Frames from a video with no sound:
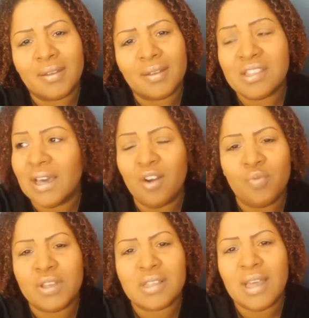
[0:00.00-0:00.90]
There's a lot of
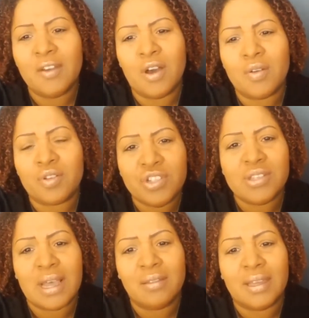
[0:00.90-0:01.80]
hope. There's a lot of uh,
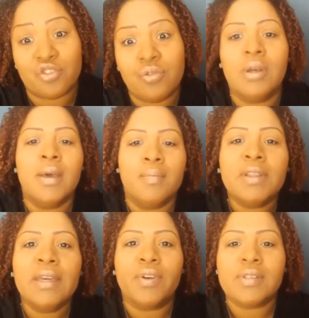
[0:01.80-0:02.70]
Christians out there, true
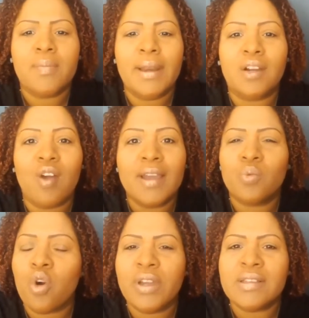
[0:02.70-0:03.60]
believers in the body of Christ,
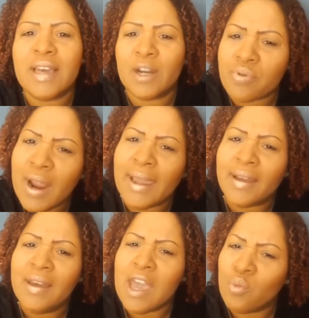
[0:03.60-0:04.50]
warriors that are
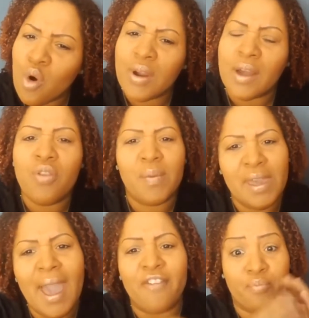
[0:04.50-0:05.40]
praying and warring on their
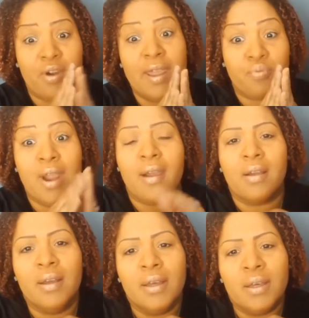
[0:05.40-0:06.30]
behalf in
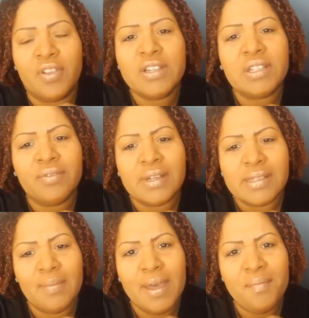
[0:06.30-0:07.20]
prayer for their deliverance.
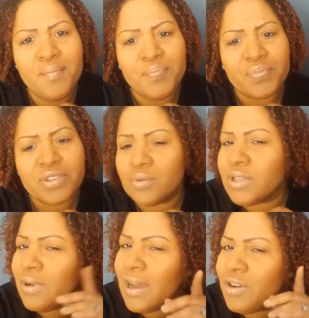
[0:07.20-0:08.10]
Amen. So
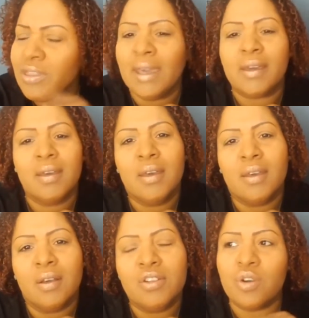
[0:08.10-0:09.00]
don't ever think
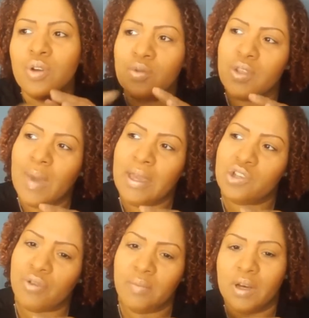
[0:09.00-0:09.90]
and don't go to the
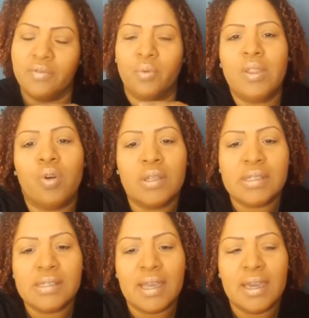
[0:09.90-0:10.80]
mainstream of the way the world
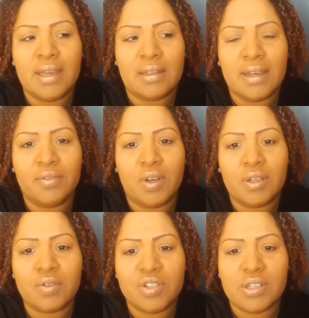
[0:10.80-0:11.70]
is, is saying that a lot of
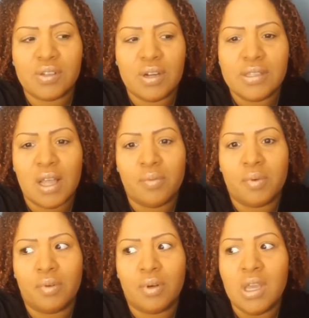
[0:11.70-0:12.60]
uh, Christians are
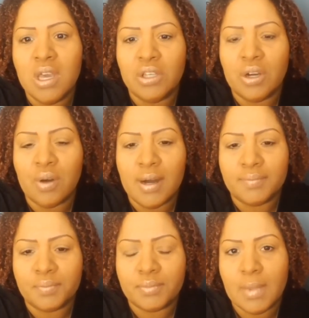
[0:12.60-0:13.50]
intolerable or, you know,
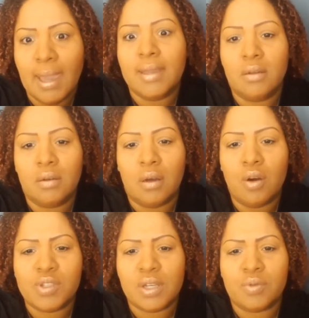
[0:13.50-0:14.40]
um, hate uh,
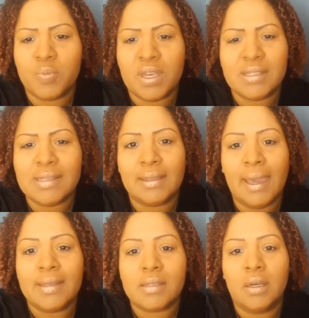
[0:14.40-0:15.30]
homosexuals because that's not the
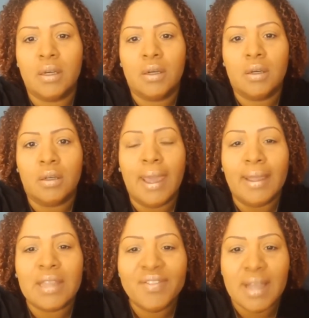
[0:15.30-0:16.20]
case. They hate
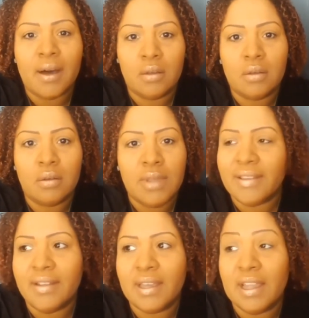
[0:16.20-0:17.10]
the lifestyle. They,
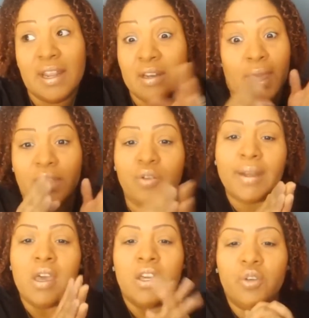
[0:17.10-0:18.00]
they, they, and, hey, you
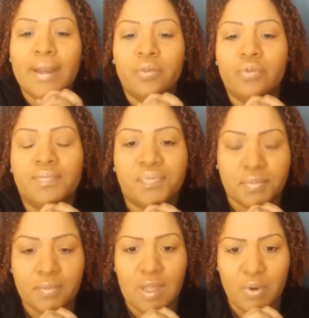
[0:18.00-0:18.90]
gotta, you gotta
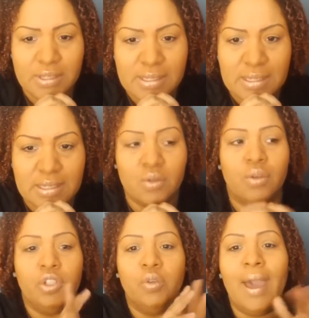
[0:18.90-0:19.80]
brothers and sisters,
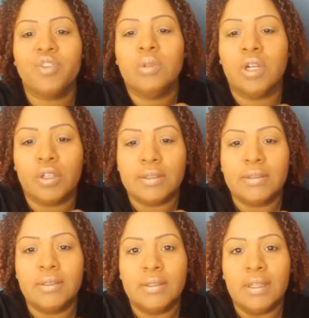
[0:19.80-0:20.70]
you have to learn
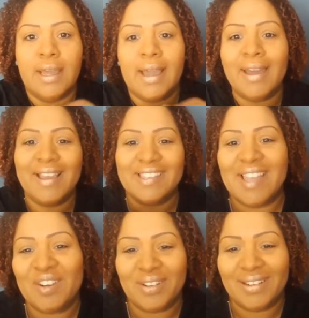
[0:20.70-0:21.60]
that God has a
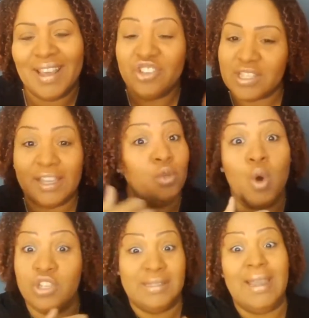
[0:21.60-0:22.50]
standard. Just like you
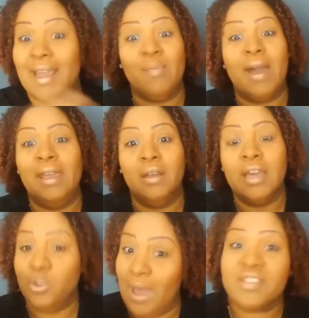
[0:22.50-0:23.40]
won't just date anybody
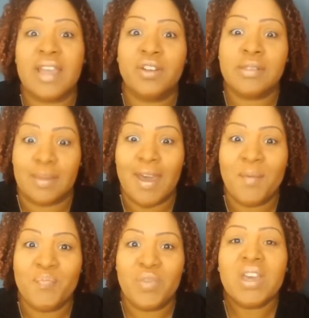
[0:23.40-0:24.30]
and you have standards, amen?
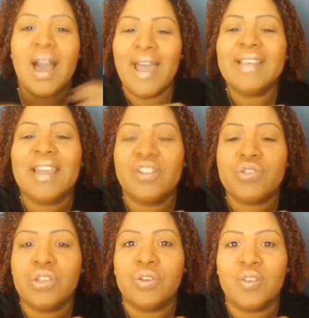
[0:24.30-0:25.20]
God has standards
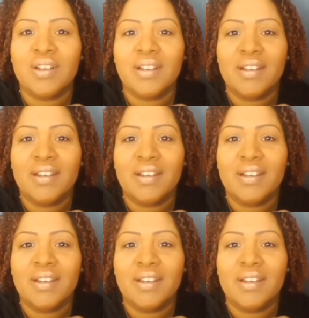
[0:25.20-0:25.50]
too.